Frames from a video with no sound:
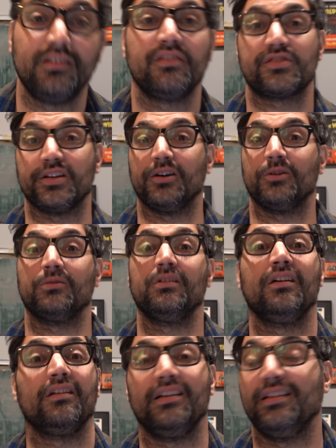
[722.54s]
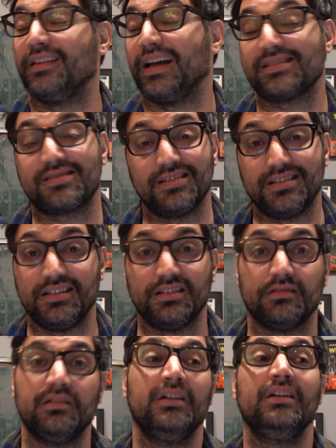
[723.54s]
So that's the
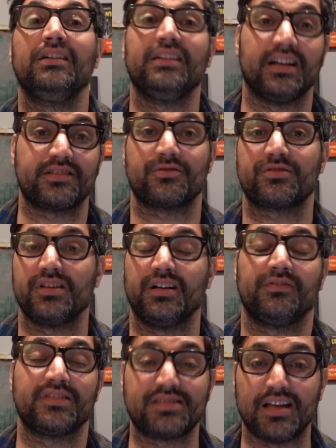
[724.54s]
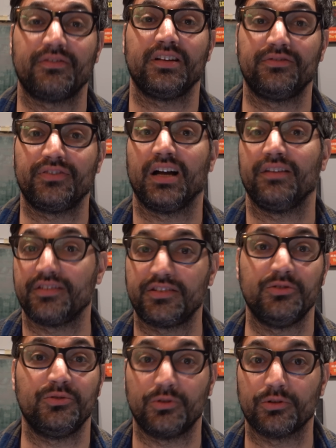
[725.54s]
deal. Get yourself a 75
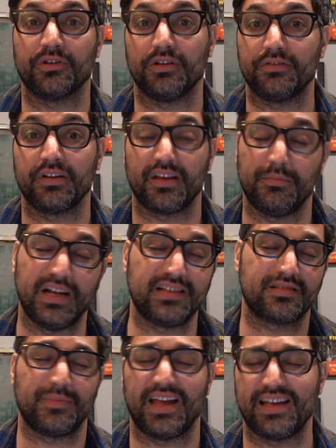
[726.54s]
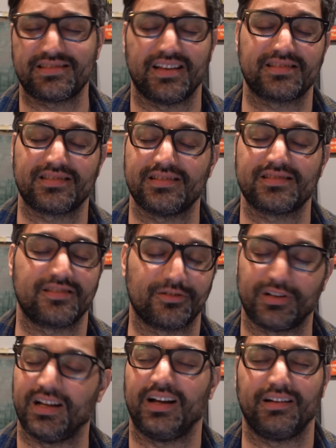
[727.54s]
two-door Nova. They made some SS's. They're
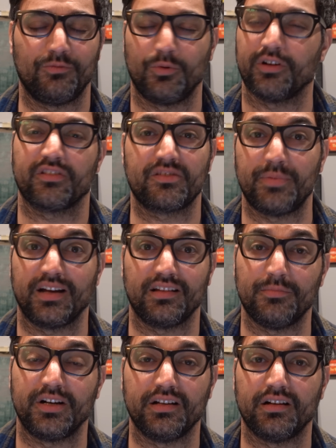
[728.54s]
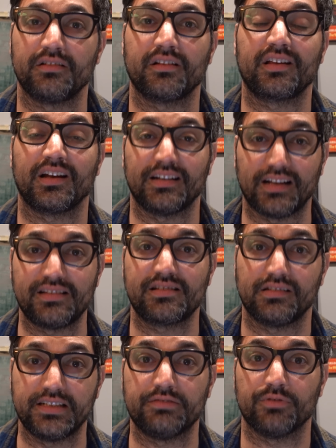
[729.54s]
not worth spending the money on. Just get a nice,
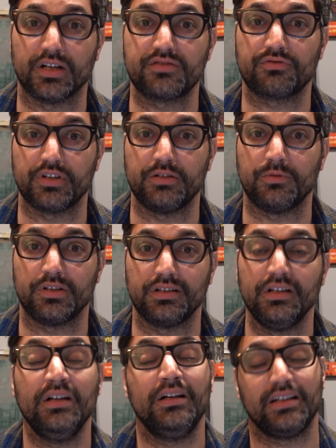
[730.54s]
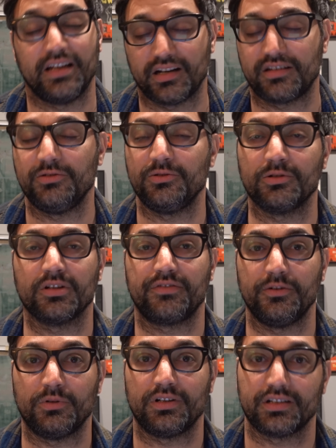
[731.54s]
clean, rust-free one. Get a two-door if
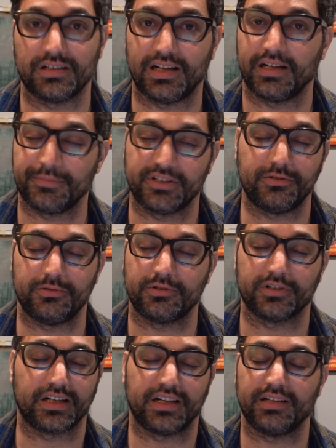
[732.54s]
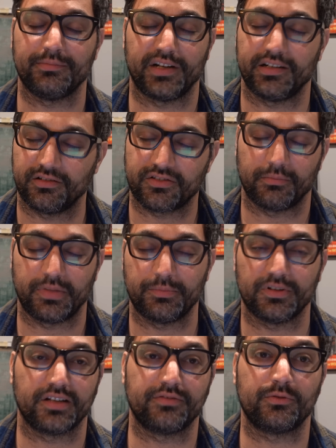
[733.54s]
you want. I'm a two-door guy. I know some
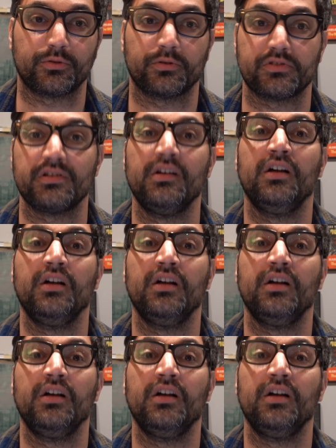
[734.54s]
people like four doors.